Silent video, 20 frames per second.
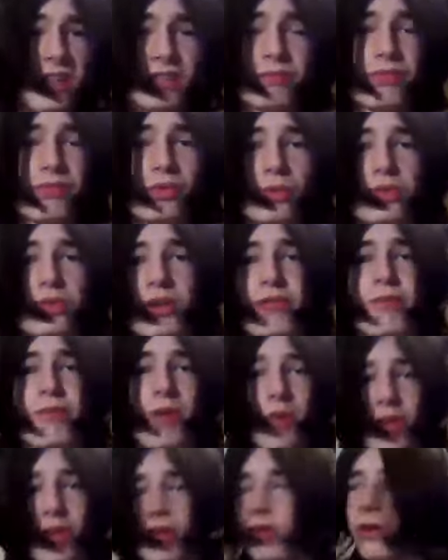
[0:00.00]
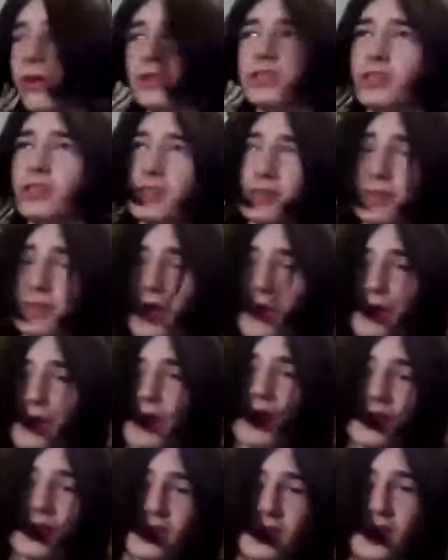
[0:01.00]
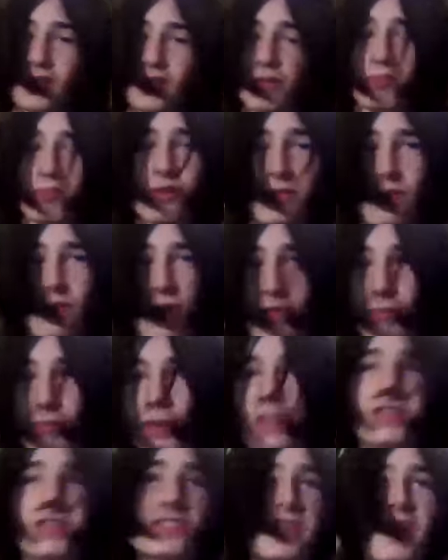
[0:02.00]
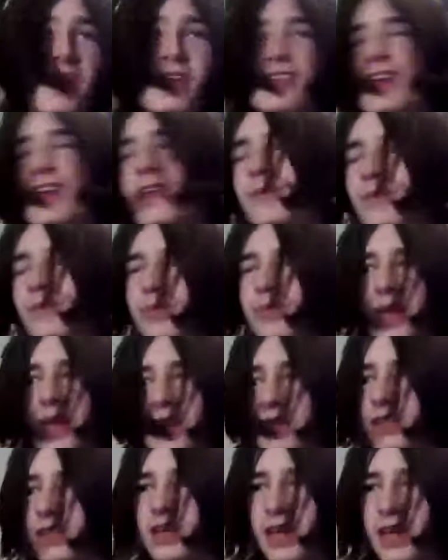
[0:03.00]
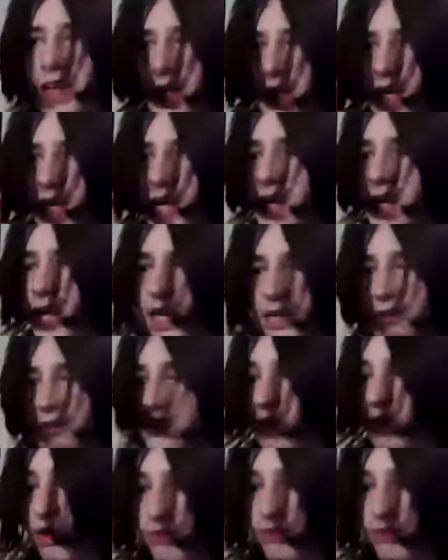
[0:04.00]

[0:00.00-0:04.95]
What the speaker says: of brutal death metal, I know I said this about regurgitation, but if you love pingy snares, it's here. And if you love